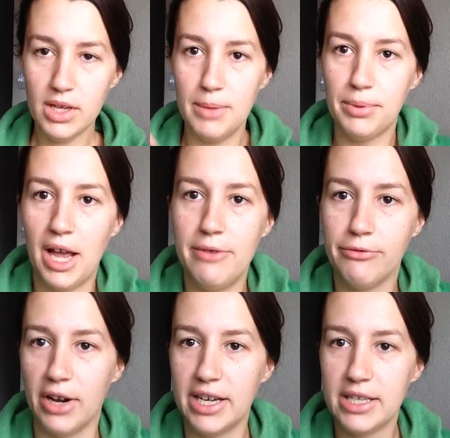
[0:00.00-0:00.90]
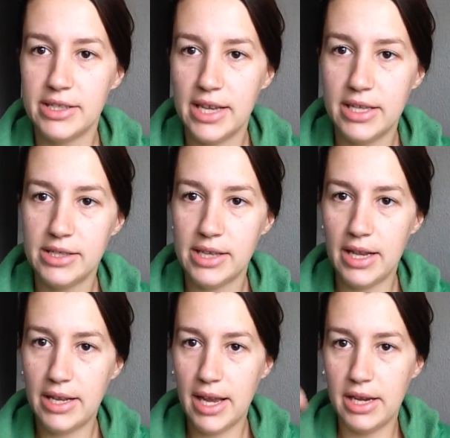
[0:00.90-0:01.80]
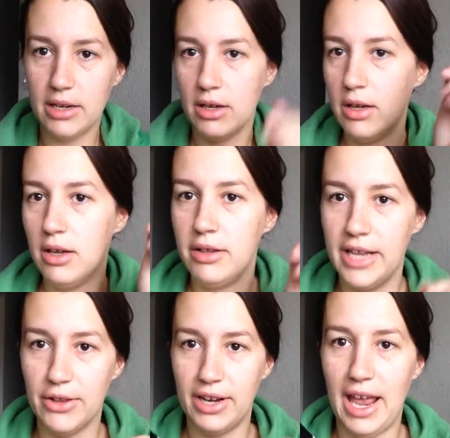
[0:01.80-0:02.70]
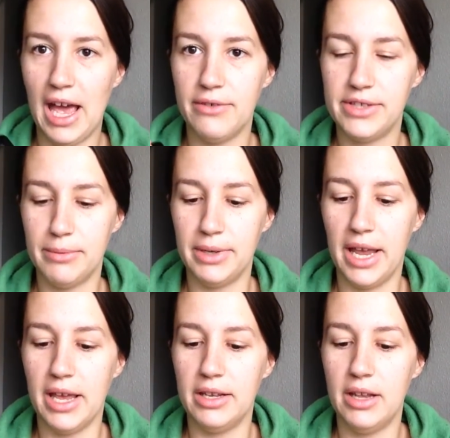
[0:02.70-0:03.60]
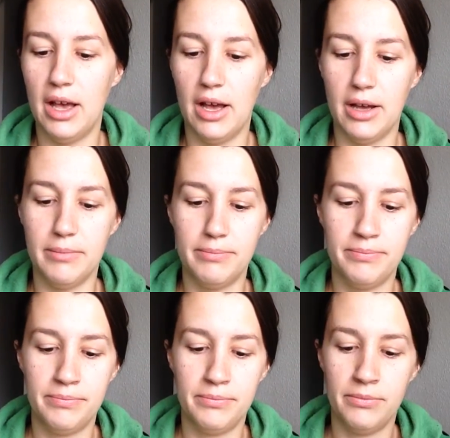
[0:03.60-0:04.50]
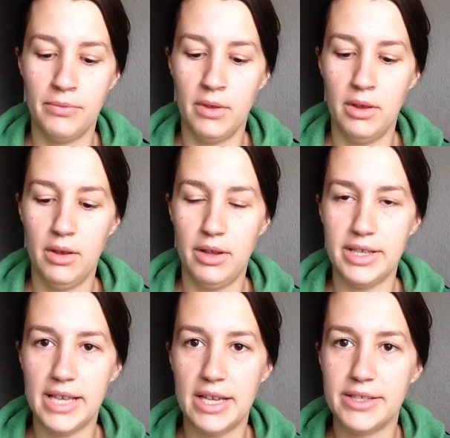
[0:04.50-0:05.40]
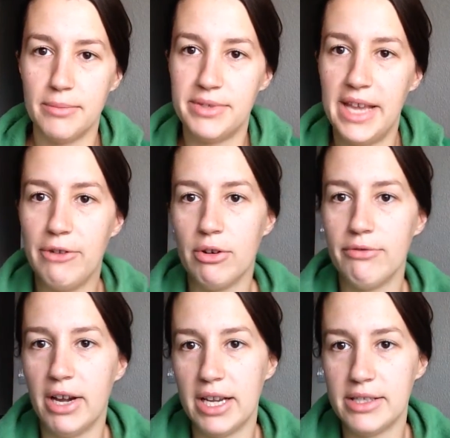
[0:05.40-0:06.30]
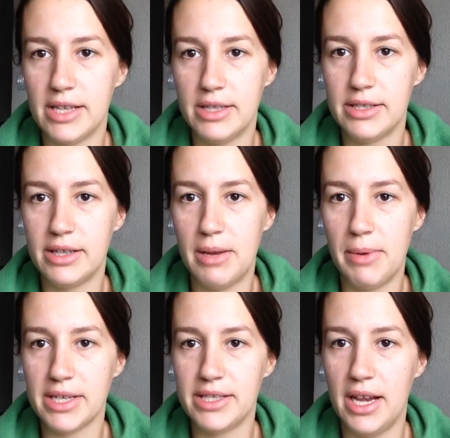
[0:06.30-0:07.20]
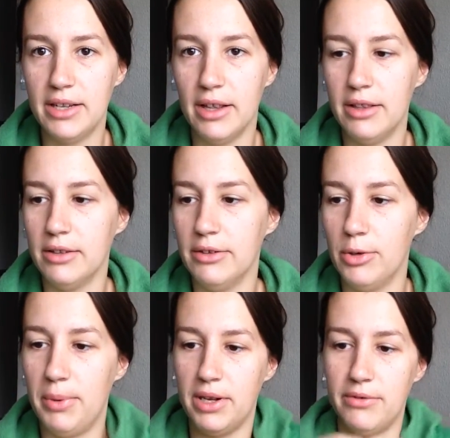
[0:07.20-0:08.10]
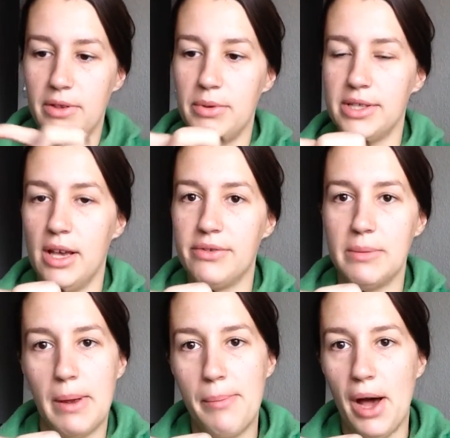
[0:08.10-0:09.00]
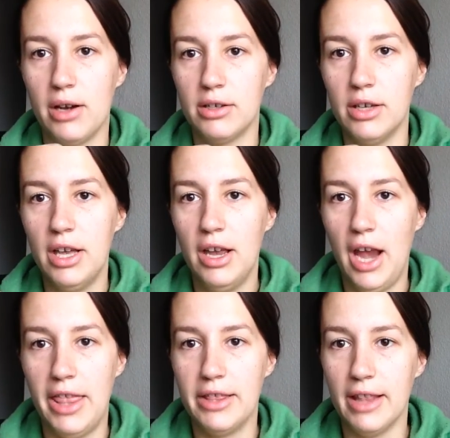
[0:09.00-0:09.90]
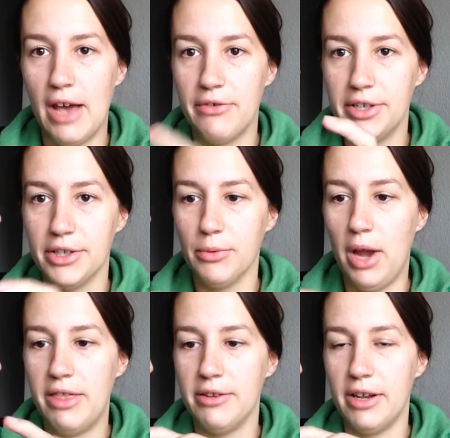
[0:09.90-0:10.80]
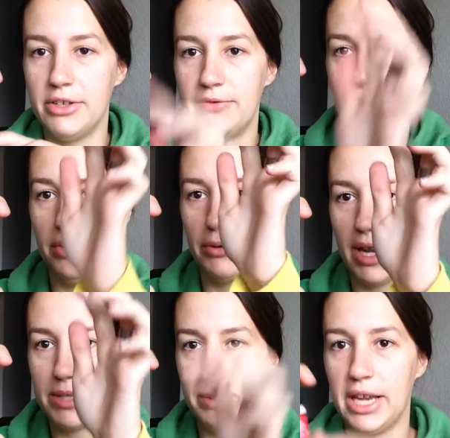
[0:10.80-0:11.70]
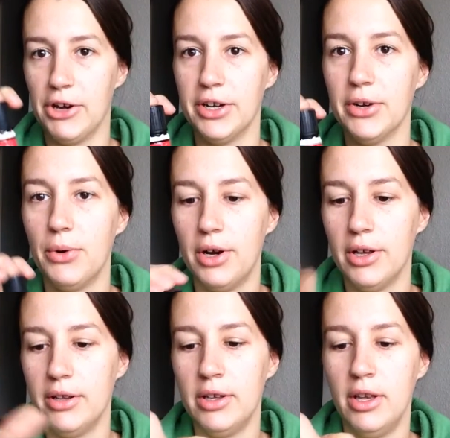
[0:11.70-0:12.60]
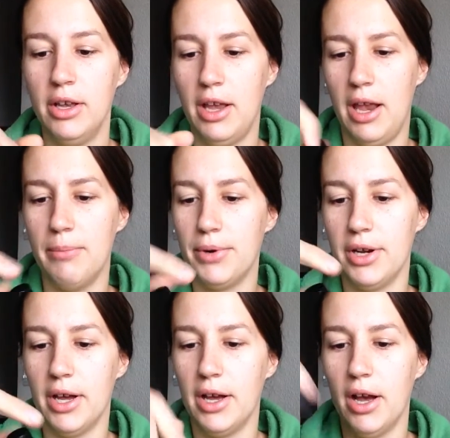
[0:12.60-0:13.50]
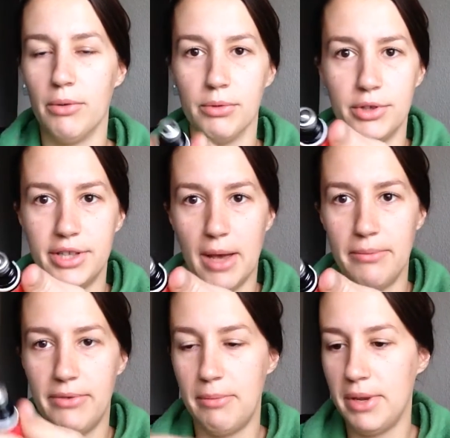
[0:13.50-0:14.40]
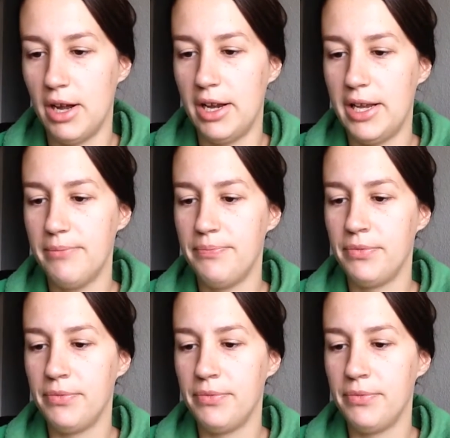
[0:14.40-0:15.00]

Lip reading: applying frankincense at night, now that I have some again. This has some sacred frankincense that I mixed in, with a little bit of that was left in my bottle, and then lavender, and then I just filled the rest with carrier oil and put a roll top fitment on it.